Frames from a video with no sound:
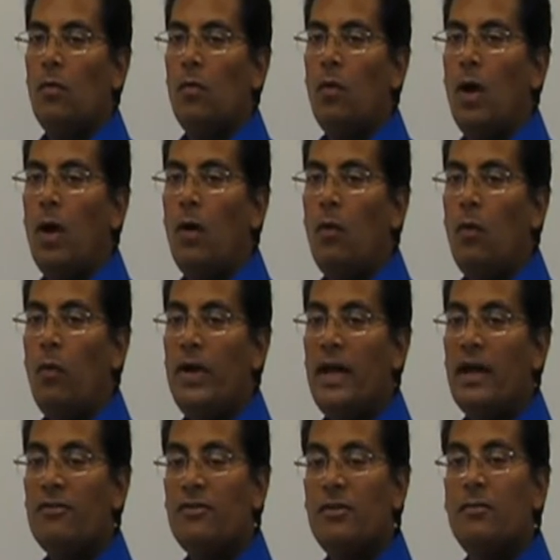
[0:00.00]
Well,
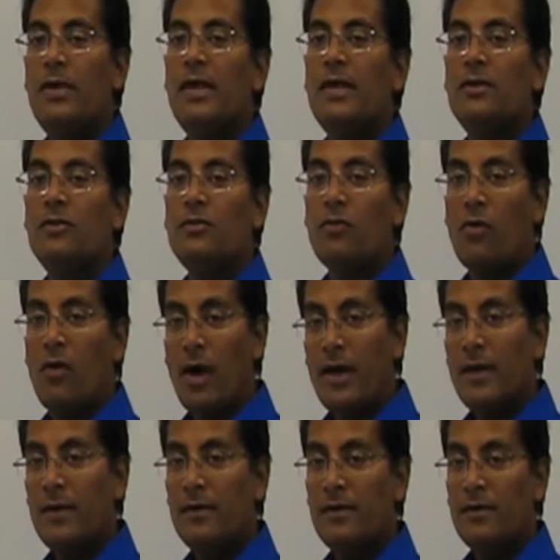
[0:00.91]
we have to make a
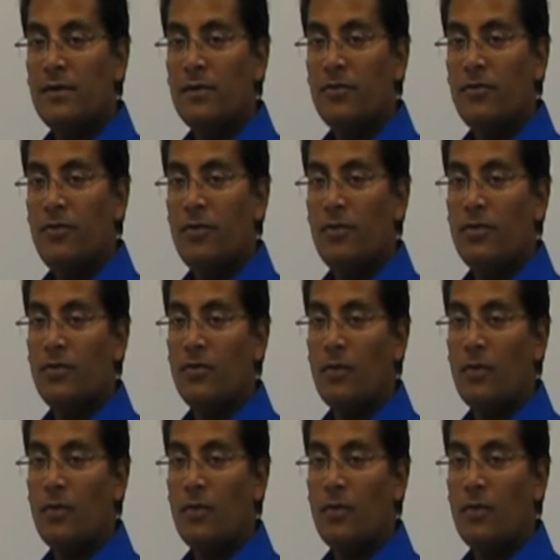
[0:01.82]
triangle first